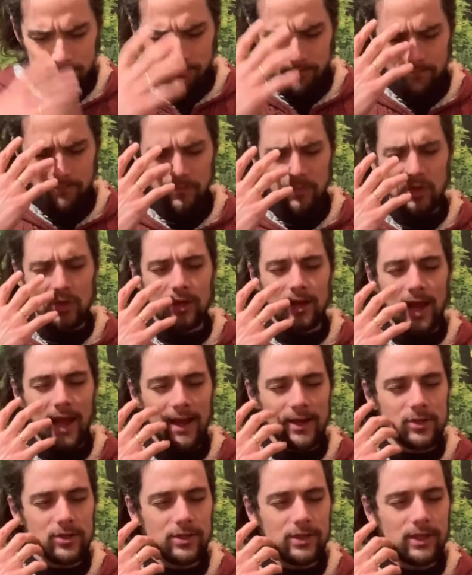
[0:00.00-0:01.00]
You can
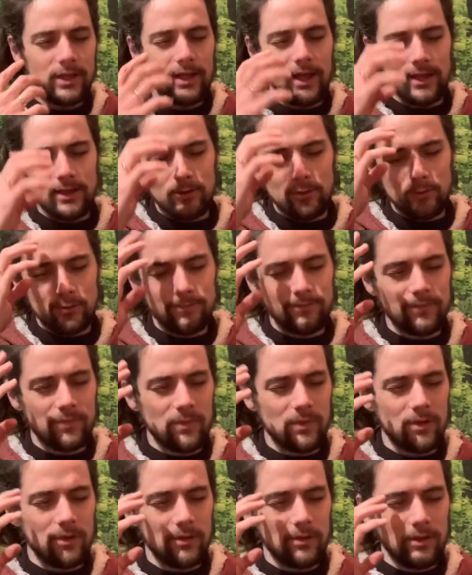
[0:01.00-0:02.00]
actually get little
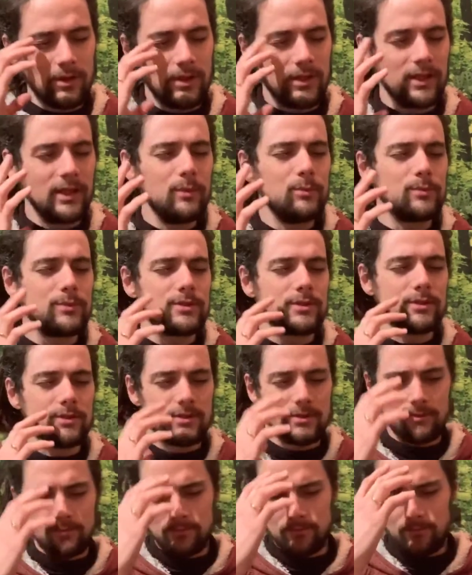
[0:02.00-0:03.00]
glimpses,
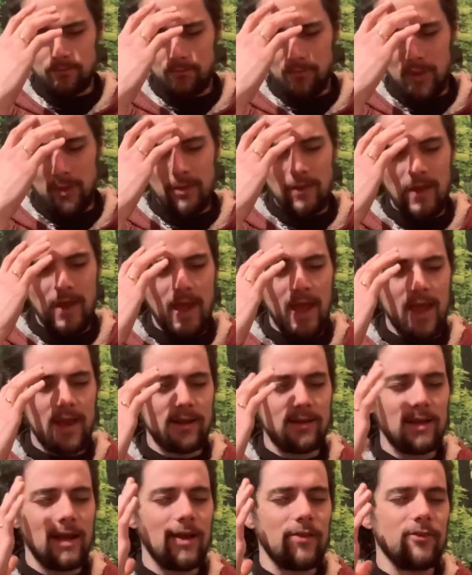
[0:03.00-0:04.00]
maybe the head,
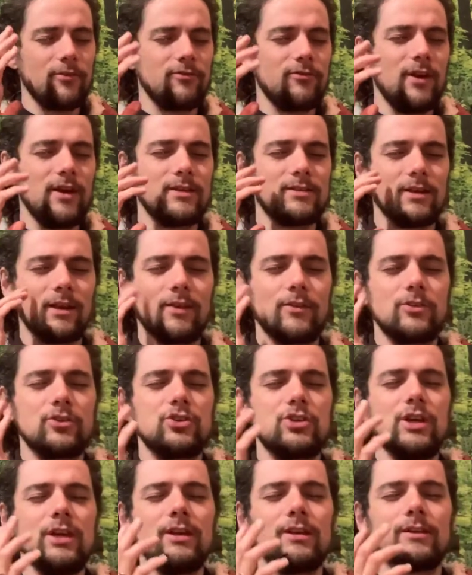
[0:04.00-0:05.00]
down the face, only the
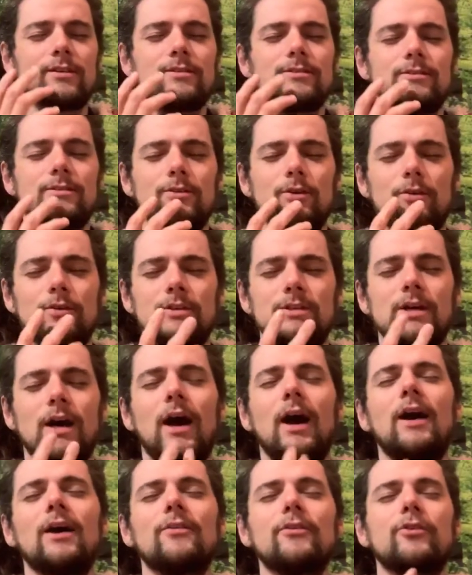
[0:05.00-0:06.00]
cheeks, the
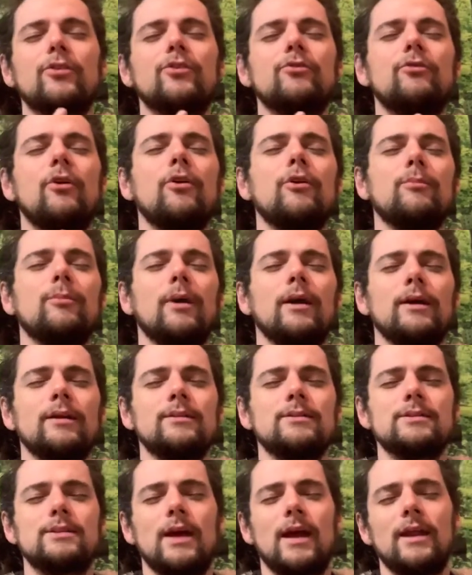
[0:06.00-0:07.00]
tongue, the throat might
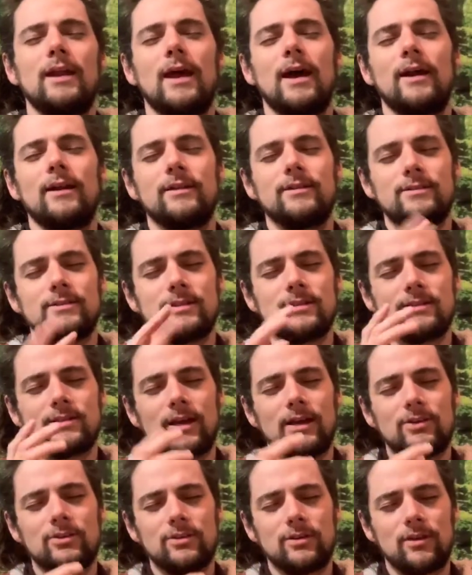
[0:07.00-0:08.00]
stand out in
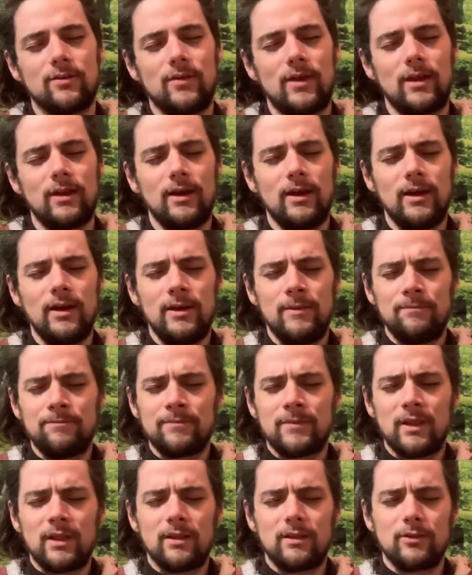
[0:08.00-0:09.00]
sensation, and then
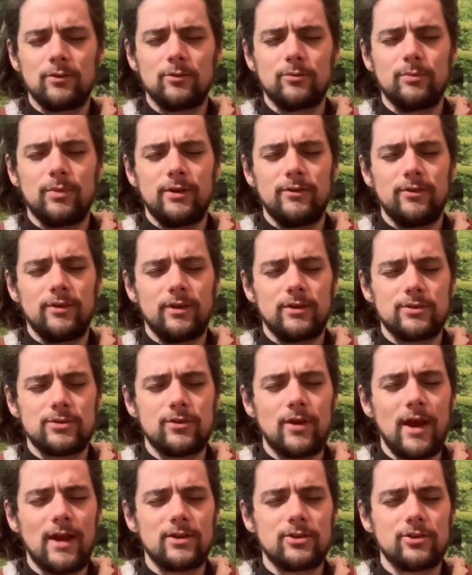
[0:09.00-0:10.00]
a little bit of a
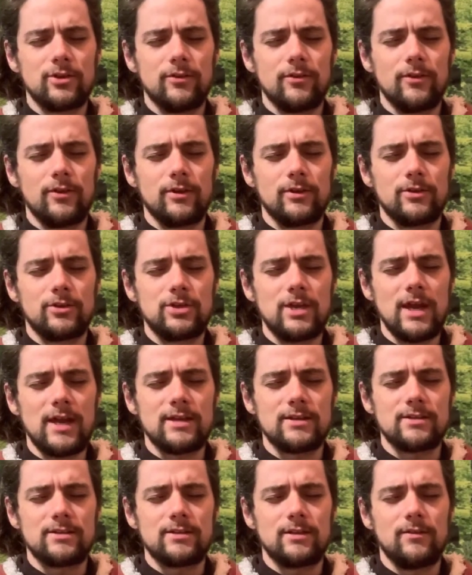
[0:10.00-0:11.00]
scratch on the
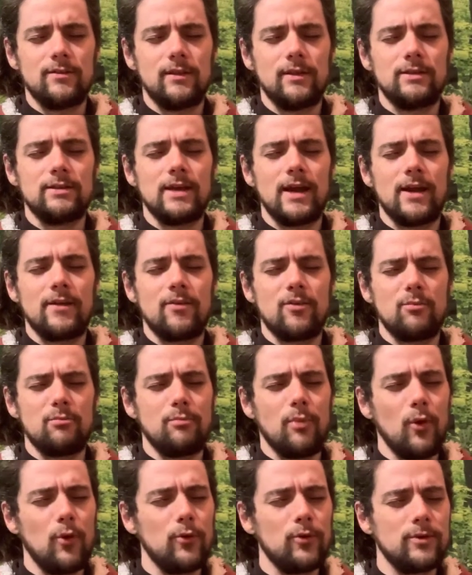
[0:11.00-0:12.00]
chest, and then down in the
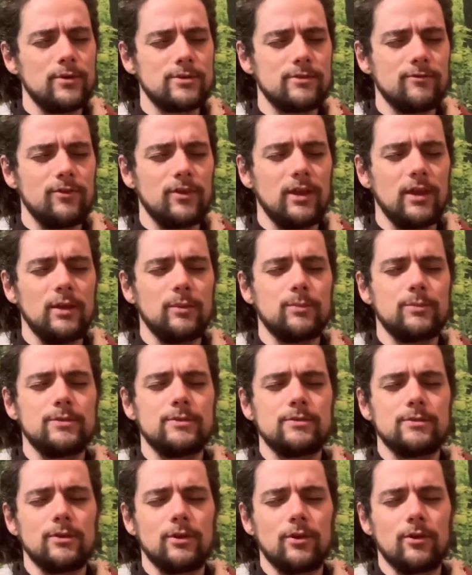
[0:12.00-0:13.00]
bones of the hips,
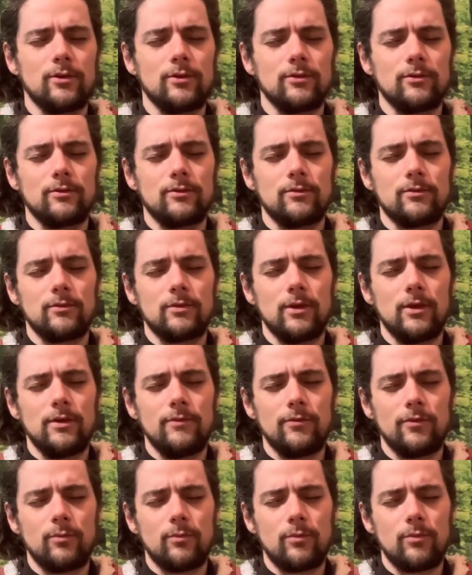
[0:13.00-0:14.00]

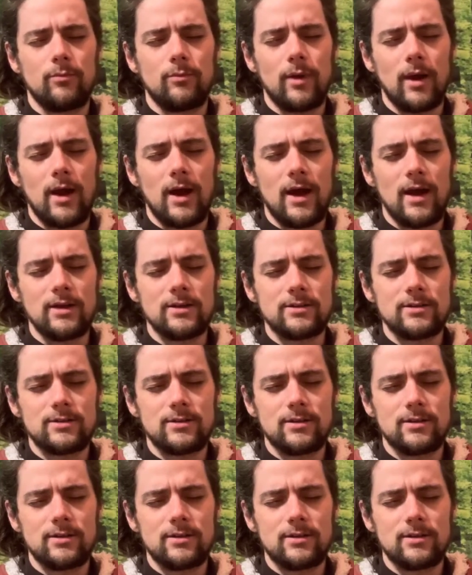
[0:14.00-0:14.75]
past